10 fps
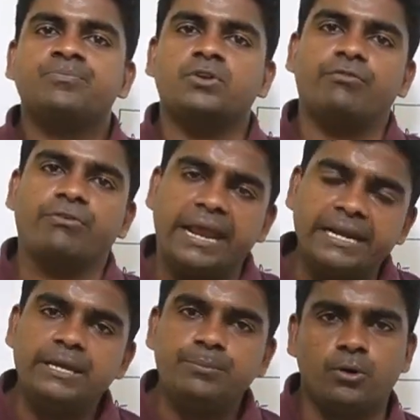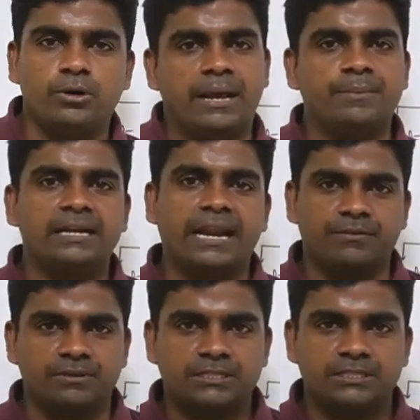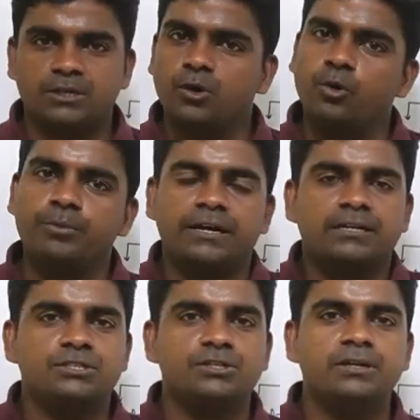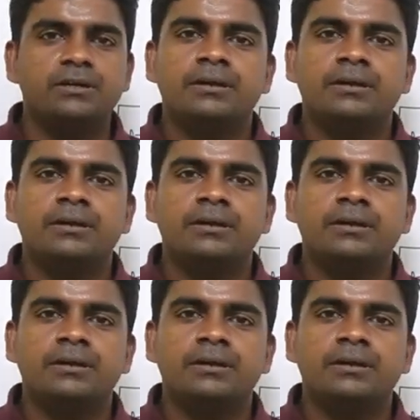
of any programming language. Hope you understood.